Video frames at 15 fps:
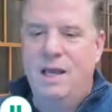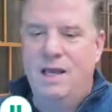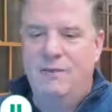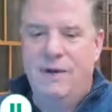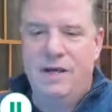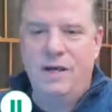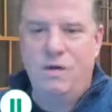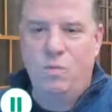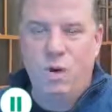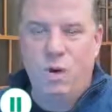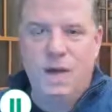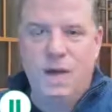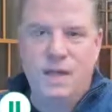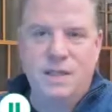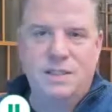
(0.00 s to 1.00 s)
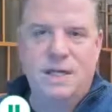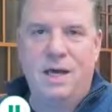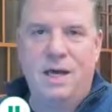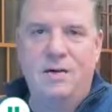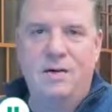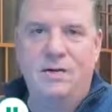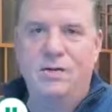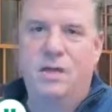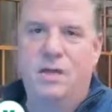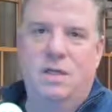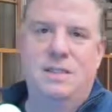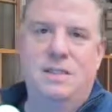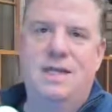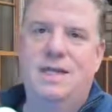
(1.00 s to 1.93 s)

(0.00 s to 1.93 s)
If I did 1, it's $102.